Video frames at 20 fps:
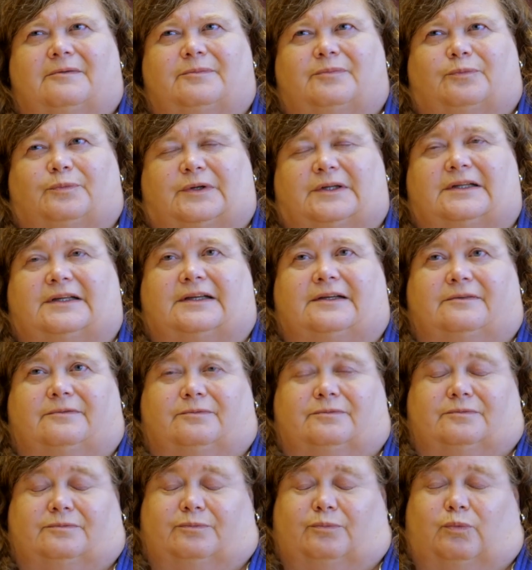really
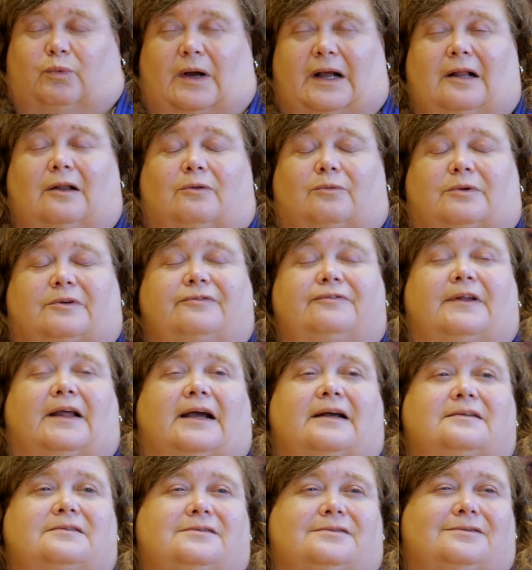well
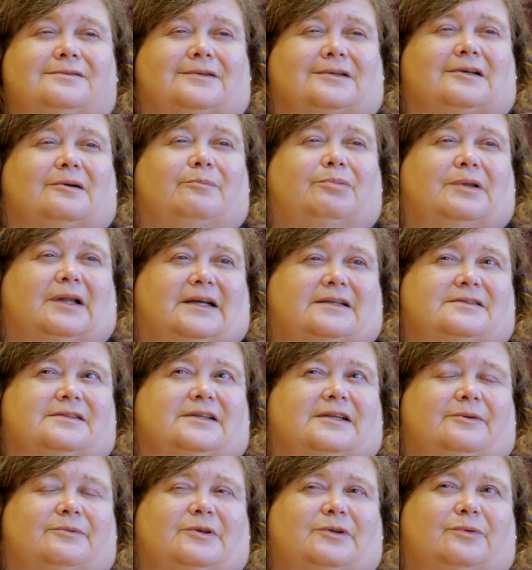reflects the
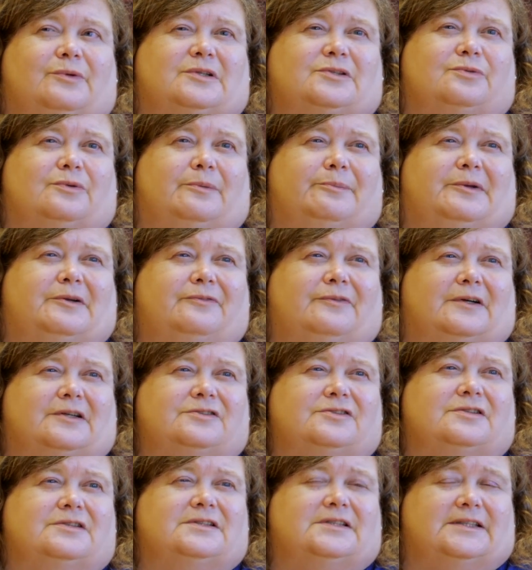complexity with which women
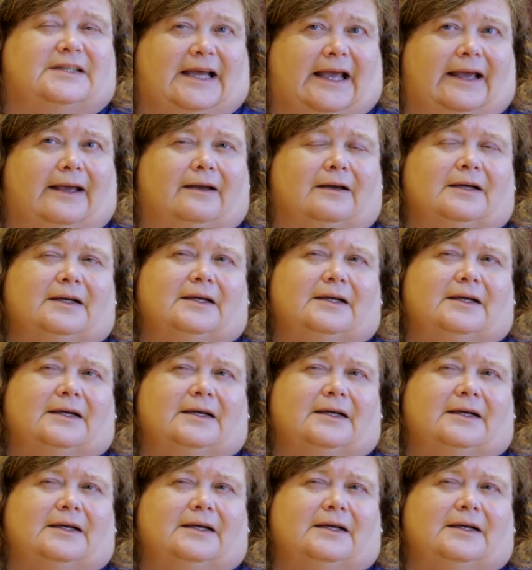function today.